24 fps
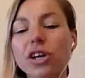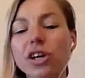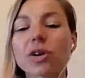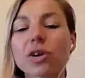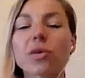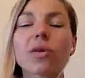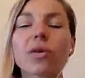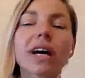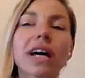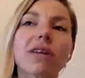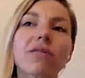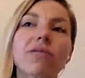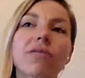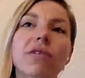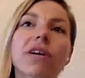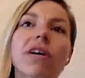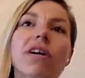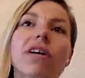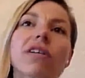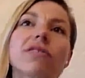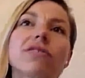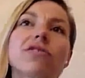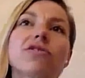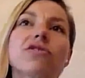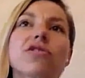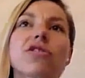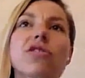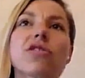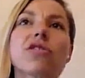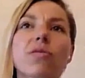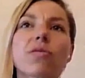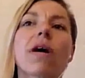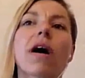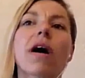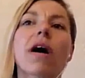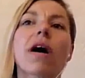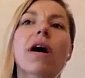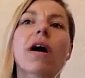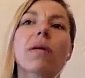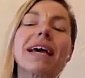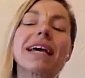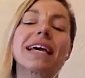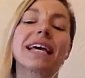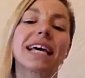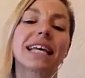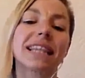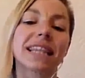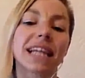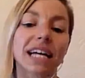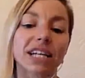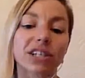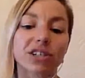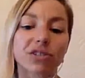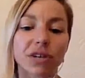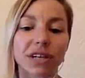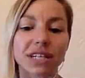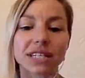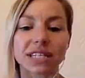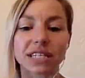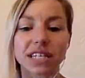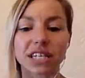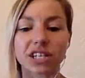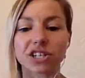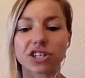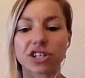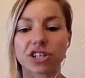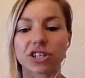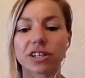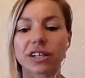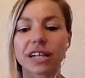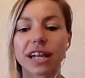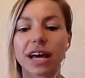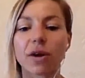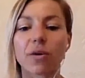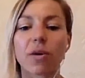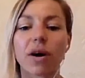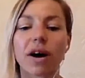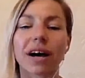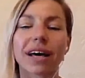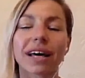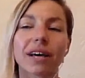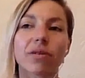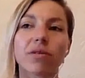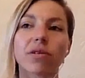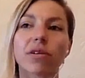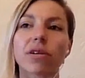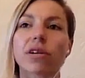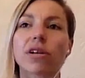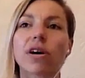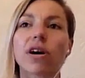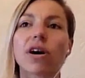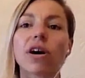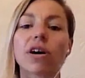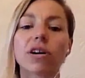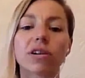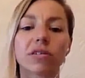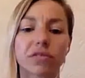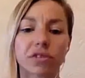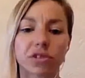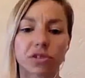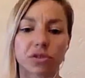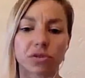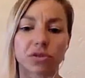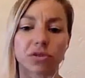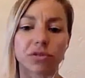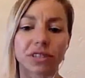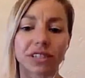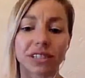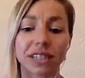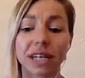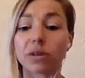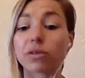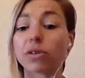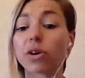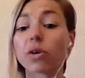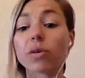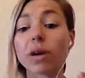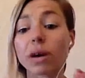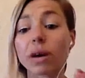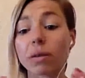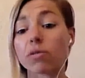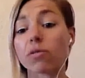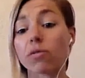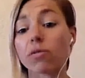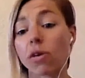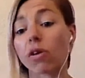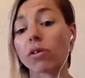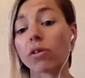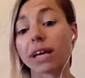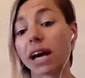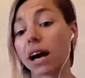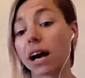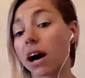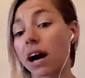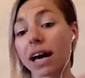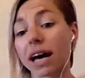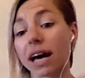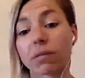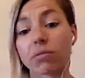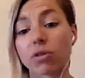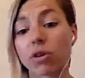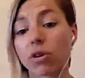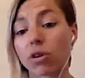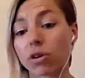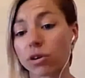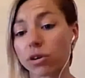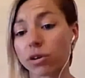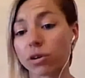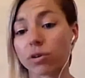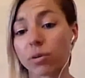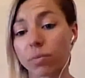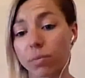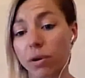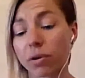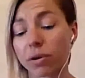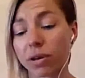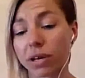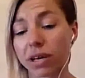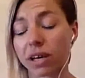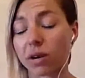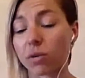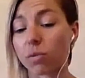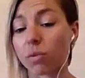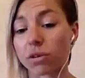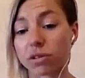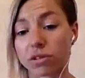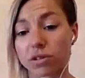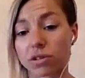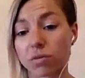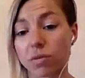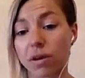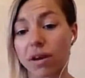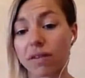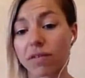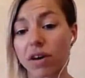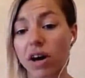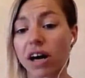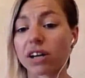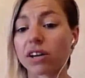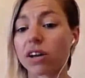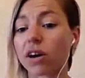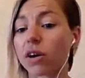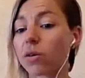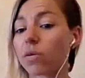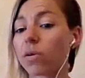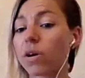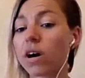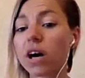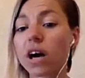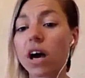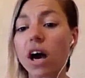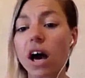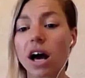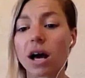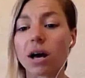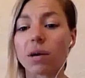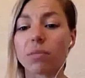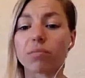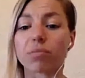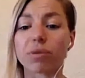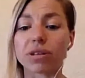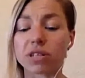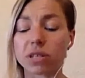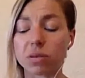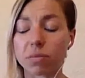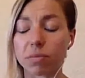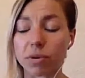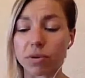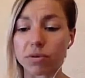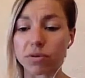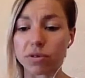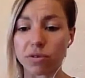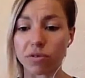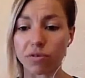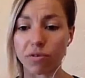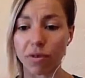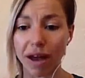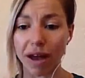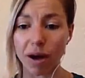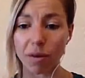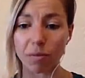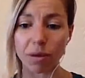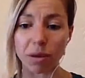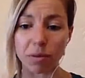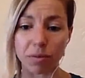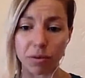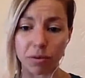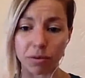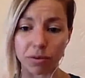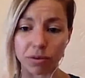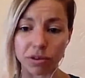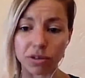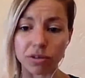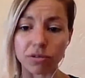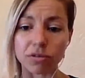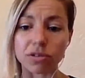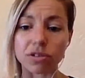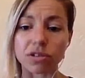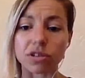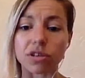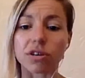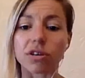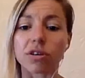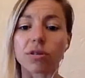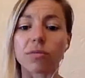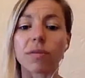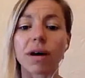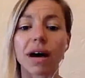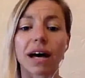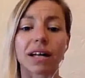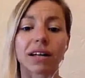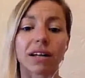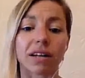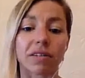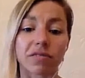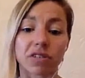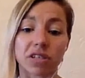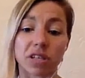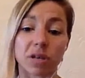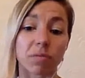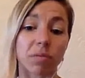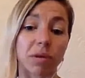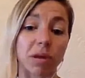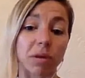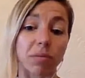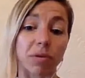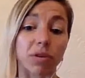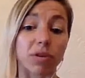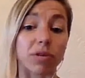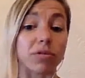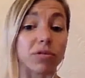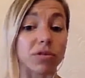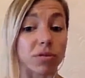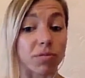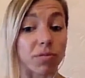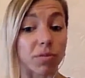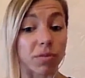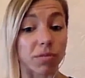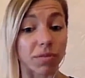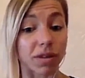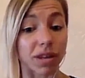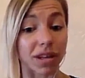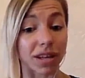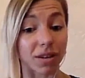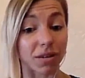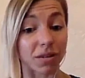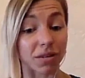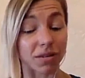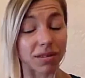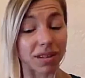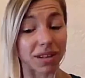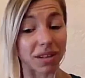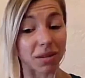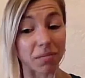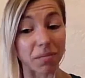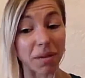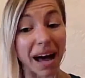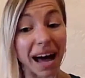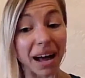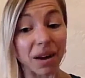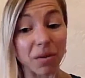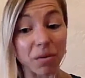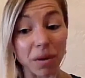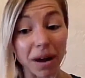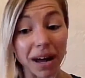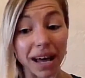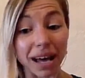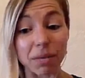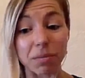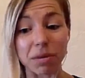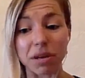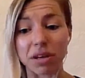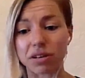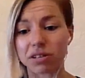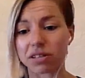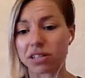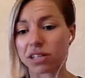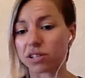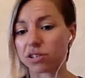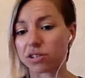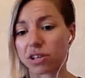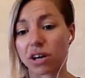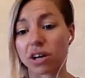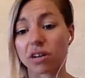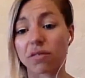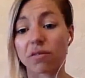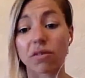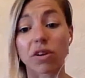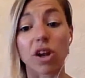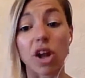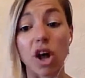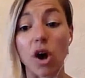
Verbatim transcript: So in regards to making that transition, now I hear a lot of stories. Now, don't get me wrong. Yeah, I am not clued up on gear whatsoever. I know principles of how people use them, and I've seen people use them in a bad way because they just kind of